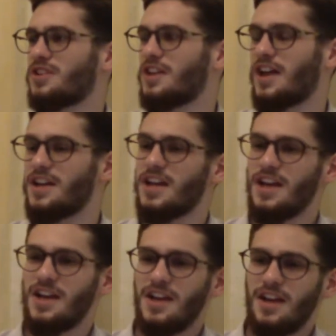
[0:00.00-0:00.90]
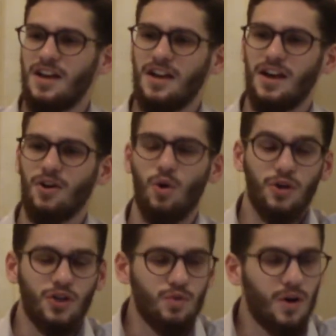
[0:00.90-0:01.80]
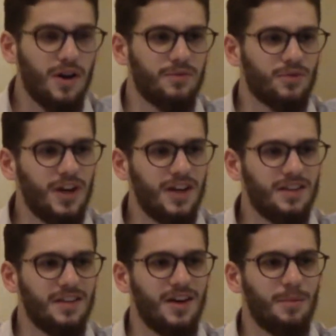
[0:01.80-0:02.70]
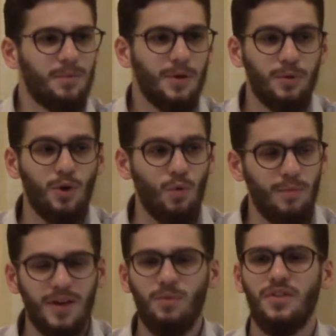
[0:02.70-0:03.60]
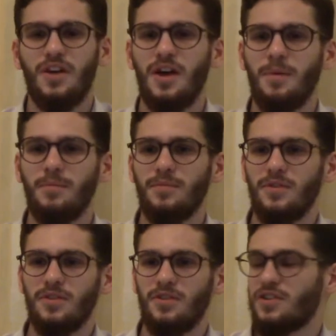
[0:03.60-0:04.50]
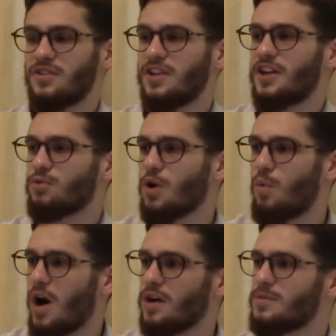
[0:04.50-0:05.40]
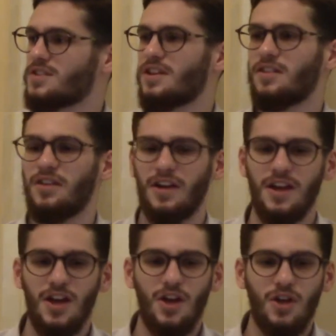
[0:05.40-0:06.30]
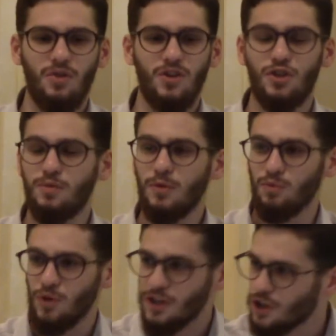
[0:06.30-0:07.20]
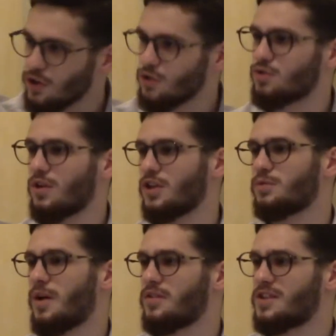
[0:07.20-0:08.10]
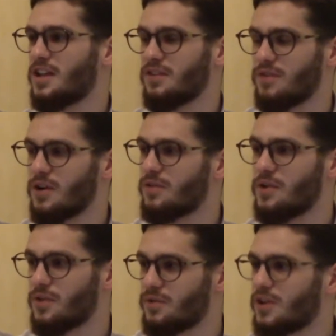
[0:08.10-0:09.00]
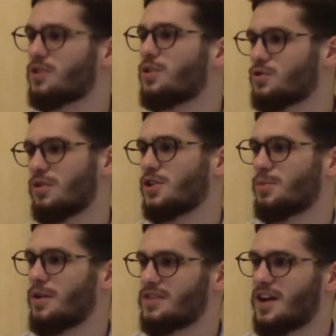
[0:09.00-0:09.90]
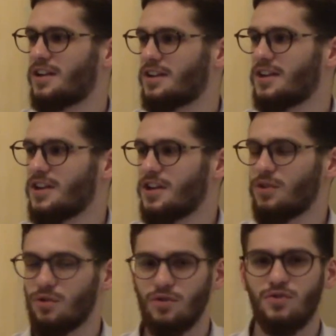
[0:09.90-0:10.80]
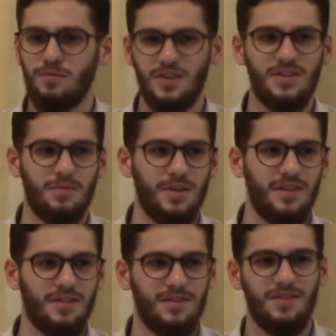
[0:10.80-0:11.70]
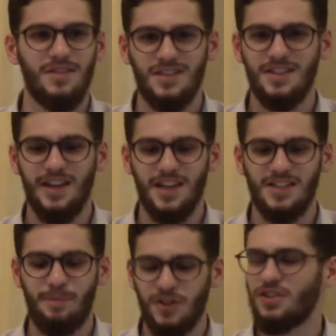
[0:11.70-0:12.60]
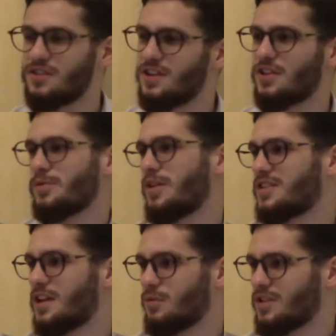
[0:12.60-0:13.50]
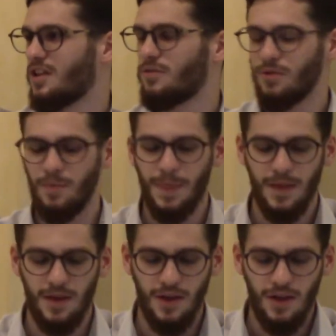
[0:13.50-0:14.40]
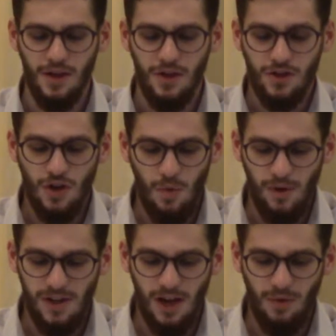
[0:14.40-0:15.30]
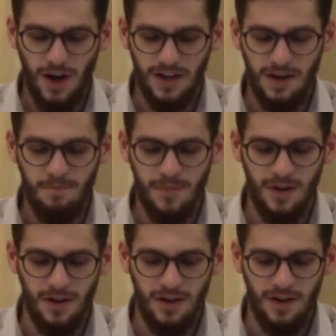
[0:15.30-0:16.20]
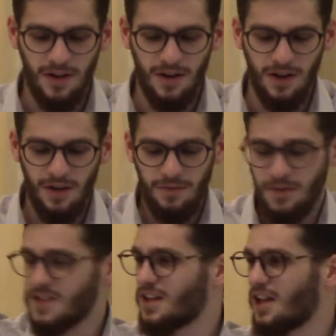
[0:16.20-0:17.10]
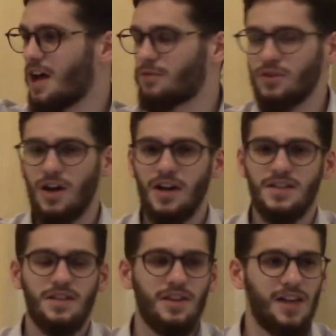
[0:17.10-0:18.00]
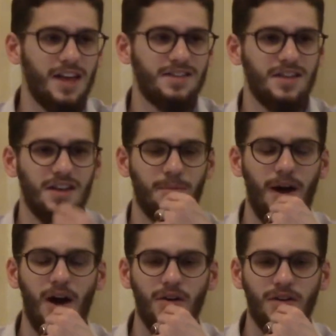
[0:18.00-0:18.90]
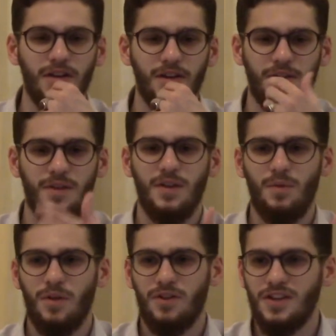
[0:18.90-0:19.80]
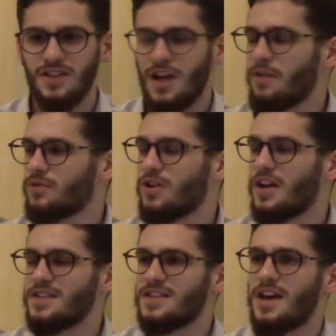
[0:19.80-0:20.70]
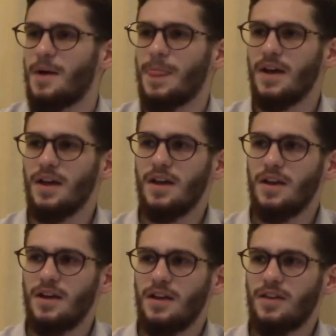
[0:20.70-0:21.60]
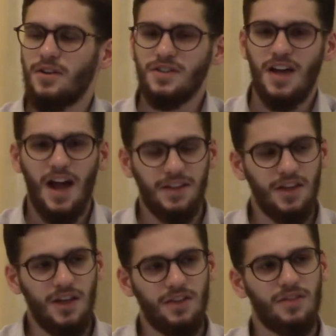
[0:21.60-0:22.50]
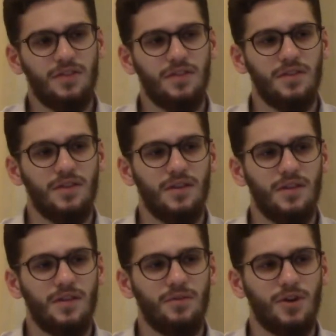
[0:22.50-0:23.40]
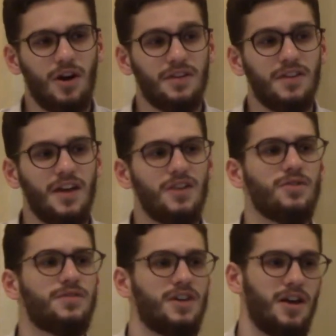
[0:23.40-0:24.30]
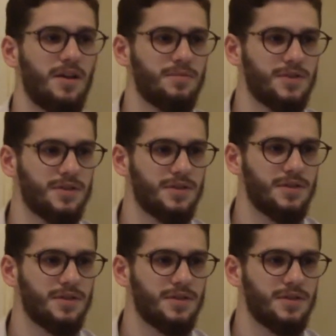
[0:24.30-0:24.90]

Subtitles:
And according to what I've read, that people who met with him, there are like requirements like that. You need to be really close to Allah subhanahu wa ta'ala, like very, very, very, very close to Allah subhanahu wa ta'ala in order to meet him. And this is like a specialty Allah subhanahu wa ta'ala would give you. So Wallahu A'lam, if he's alive or not. The last thing about whether he's alive or not is that there's a hadith regarding the end of times.